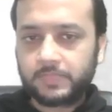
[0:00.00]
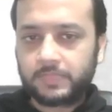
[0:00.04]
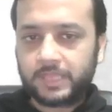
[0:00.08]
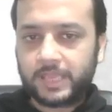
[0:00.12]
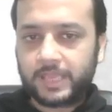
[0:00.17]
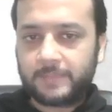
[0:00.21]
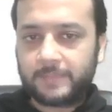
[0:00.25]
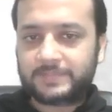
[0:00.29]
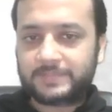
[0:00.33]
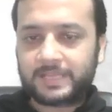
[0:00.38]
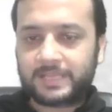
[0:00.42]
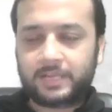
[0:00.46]

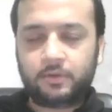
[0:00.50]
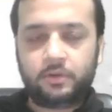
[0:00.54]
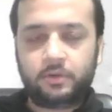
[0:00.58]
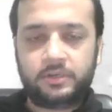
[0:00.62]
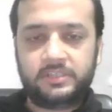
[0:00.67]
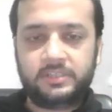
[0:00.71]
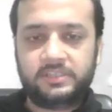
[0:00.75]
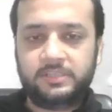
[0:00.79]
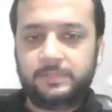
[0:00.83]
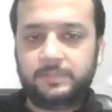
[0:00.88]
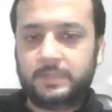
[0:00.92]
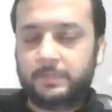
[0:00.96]
epsilon naught
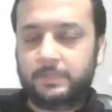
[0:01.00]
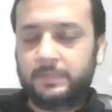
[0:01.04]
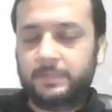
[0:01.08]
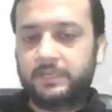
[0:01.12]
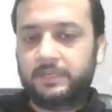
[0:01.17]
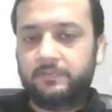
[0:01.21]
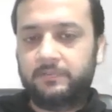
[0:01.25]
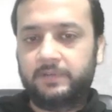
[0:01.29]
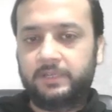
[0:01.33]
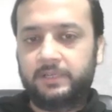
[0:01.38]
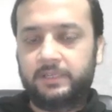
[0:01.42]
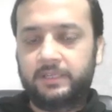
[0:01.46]
is the
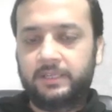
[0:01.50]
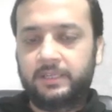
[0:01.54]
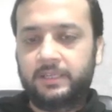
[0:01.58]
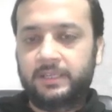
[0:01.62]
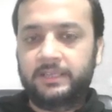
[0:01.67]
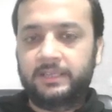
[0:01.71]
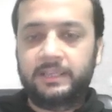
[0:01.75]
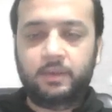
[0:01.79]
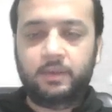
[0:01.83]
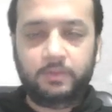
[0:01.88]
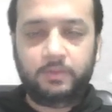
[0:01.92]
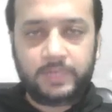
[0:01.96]
permittivity.
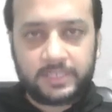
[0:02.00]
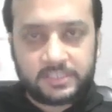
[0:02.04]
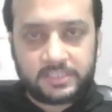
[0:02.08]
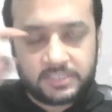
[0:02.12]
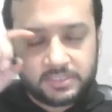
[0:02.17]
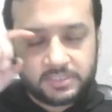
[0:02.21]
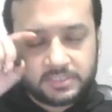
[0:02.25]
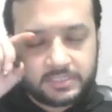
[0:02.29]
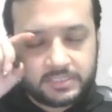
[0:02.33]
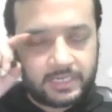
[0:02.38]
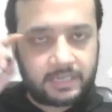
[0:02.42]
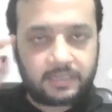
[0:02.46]
Now let's
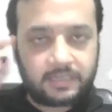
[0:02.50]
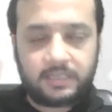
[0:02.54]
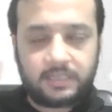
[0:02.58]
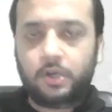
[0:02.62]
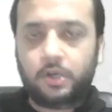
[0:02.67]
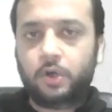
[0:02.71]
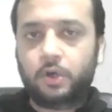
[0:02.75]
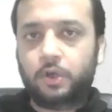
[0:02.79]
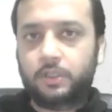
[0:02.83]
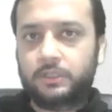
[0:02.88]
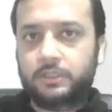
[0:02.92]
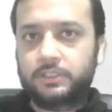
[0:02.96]
check
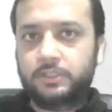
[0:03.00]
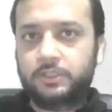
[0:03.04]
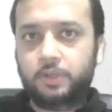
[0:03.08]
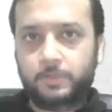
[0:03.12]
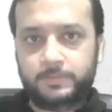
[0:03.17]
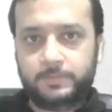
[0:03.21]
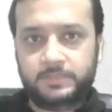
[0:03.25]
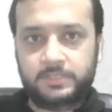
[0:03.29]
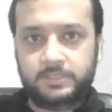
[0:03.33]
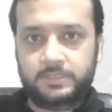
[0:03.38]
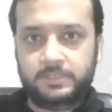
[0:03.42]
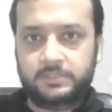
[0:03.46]
all the
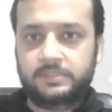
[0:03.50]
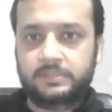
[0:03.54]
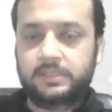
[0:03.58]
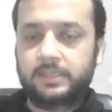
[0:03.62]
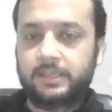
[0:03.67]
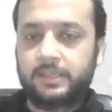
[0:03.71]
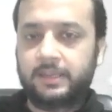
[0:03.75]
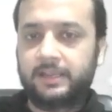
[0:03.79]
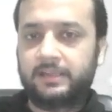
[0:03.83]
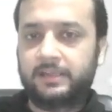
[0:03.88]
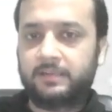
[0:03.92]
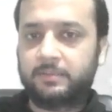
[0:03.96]
options,
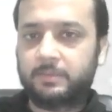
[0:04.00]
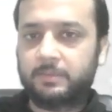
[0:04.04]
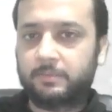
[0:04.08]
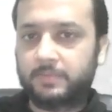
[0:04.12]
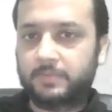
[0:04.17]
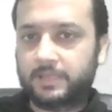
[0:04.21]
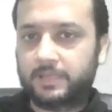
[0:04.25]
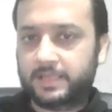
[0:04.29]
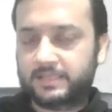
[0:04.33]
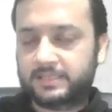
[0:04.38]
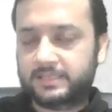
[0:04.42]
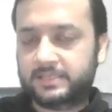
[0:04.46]
and
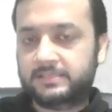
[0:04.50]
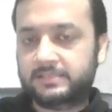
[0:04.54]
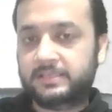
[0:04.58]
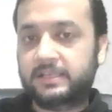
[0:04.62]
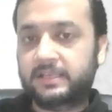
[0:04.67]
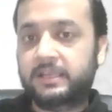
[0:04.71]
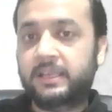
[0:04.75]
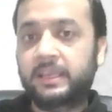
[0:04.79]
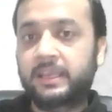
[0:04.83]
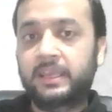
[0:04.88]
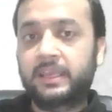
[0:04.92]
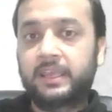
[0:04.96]
remember, as I
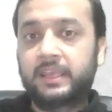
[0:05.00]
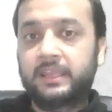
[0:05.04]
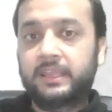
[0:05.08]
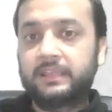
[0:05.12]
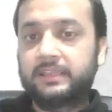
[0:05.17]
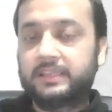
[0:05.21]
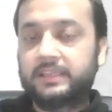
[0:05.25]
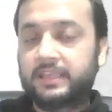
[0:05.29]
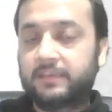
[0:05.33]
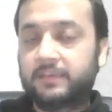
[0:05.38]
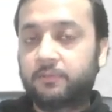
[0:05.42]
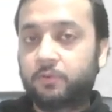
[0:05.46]
said,
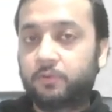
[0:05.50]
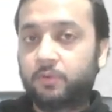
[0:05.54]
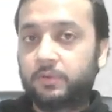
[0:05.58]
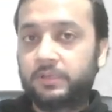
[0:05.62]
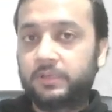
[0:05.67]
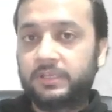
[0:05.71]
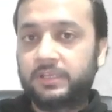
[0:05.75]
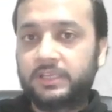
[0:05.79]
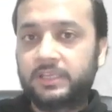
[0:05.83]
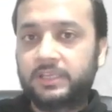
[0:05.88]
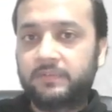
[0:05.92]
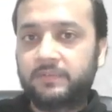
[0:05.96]
they have
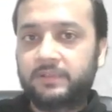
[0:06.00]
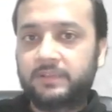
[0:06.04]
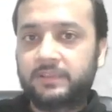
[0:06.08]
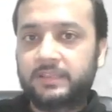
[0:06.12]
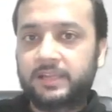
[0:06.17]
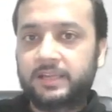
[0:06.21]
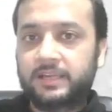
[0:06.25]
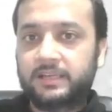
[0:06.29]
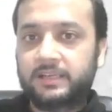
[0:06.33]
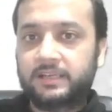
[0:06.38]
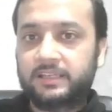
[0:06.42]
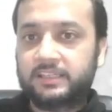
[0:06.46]
only given
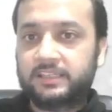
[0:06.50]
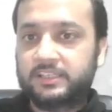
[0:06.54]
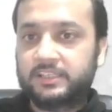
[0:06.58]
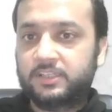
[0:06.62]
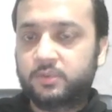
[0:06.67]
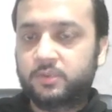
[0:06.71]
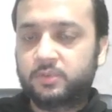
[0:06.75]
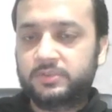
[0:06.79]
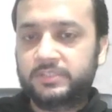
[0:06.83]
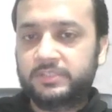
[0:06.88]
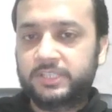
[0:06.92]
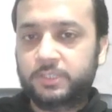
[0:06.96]
that
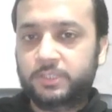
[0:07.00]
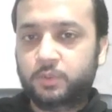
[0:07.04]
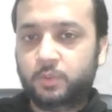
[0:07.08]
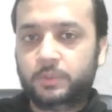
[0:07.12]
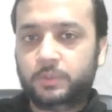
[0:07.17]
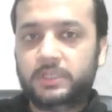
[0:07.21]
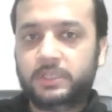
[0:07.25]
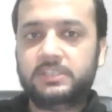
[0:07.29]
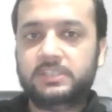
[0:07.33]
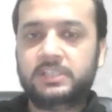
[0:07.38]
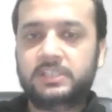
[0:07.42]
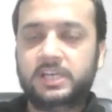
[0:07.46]
q is the
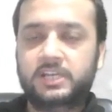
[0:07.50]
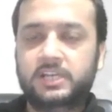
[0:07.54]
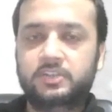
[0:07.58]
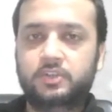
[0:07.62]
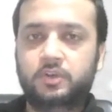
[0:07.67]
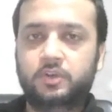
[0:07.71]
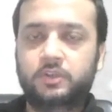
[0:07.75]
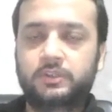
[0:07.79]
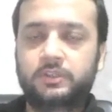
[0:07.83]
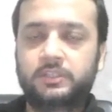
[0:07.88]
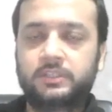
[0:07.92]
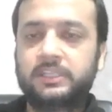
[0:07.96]
total charge
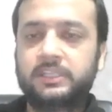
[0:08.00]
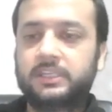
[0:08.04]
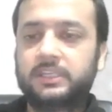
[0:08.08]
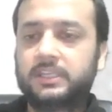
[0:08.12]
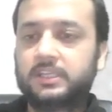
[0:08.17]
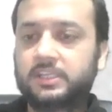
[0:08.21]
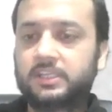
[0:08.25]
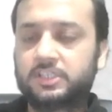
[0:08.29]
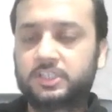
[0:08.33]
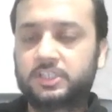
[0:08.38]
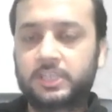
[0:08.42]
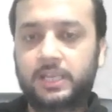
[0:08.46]
on the
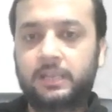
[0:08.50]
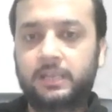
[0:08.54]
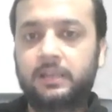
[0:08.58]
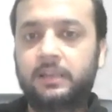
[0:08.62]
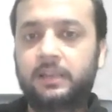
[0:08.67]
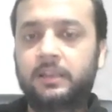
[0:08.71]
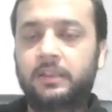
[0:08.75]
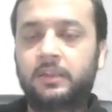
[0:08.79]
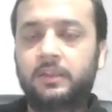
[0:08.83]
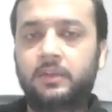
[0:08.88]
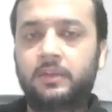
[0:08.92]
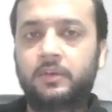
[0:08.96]
shell.
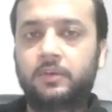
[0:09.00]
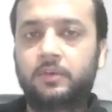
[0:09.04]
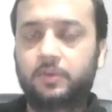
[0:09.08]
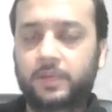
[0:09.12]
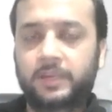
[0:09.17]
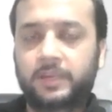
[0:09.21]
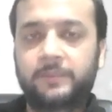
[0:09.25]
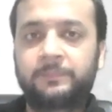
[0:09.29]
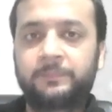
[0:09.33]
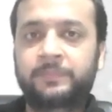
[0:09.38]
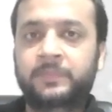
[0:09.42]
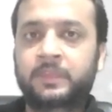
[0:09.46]

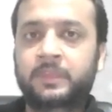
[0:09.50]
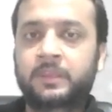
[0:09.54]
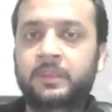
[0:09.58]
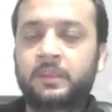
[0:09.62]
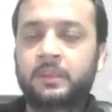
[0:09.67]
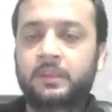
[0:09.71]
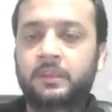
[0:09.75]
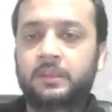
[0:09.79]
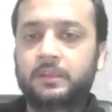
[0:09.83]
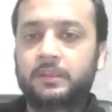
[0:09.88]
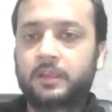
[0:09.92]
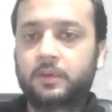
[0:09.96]
Okay,
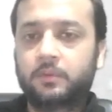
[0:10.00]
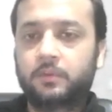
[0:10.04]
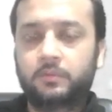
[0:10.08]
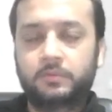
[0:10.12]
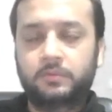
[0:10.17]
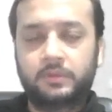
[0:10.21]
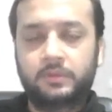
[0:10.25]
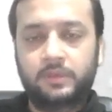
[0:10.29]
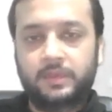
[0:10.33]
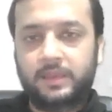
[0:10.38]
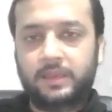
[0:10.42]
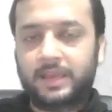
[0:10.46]
now
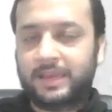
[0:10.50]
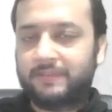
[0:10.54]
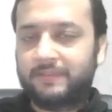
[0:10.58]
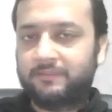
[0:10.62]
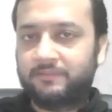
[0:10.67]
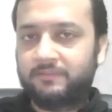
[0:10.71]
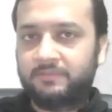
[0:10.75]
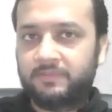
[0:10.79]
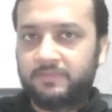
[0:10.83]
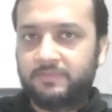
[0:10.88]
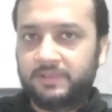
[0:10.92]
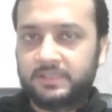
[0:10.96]

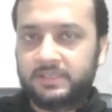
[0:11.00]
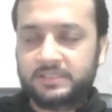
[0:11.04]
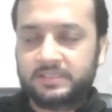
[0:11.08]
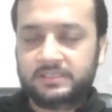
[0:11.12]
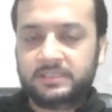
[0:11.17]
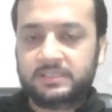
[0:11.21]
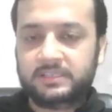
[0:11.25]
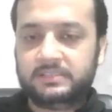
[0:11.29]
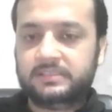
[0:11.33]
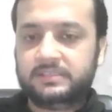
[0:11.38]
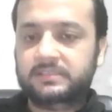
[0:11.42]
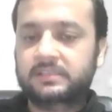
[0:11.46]
we will
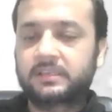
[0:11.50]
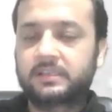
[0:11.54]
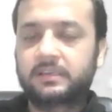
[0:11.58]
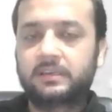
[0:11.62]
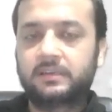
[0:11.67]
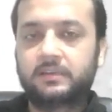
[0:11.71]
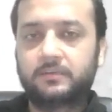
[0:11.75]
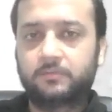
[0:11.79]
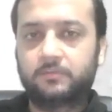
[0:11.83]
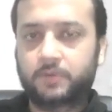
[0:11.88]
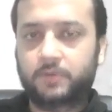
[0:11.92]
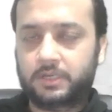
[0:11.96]
discuss
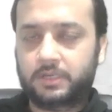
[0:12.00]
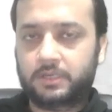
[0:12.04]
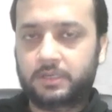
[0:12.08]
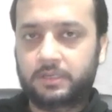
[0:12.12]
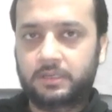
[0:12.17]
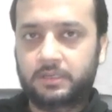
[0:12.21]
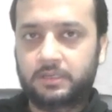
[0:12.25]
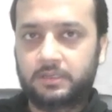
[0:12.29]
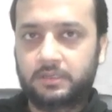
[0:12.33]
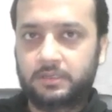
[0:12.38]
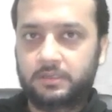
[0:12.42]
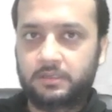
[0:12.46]
what
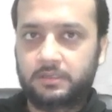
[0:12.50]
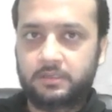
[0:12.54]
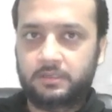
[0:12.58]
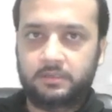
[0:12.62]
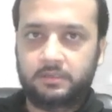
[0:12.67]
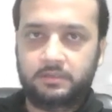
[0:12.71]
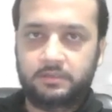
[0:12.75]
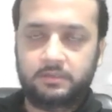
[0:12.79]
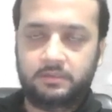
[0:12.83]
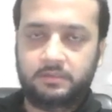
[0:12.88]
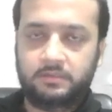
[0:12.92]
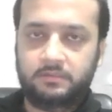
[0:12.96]

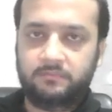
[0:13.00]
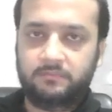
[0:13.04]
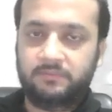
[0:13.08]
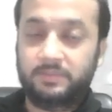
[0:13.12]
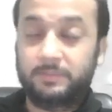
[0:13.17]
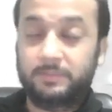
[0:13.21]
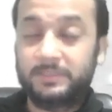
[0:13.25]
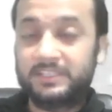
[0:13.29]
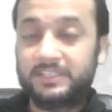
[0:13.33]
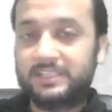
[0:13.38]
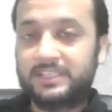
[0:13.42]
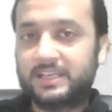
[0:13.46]

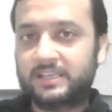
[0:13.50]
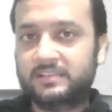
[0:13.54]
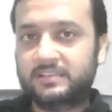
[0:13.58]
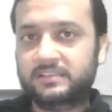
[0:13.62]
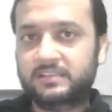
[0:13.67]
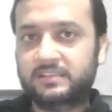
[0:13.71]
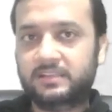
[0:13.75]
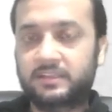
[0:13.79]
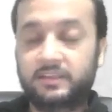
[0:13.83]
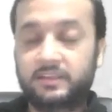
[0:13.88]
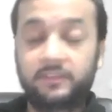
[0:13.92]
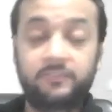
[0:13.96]
will be the
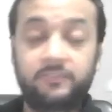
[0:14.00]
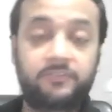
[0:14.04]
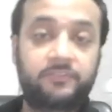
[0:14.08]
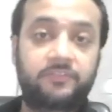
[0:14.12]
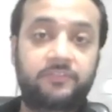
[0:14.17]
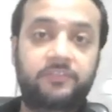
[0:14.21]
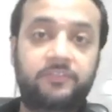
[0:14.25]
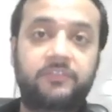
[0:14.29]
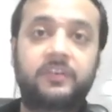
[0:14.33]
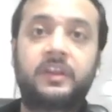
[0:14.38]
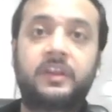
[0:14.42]
answer if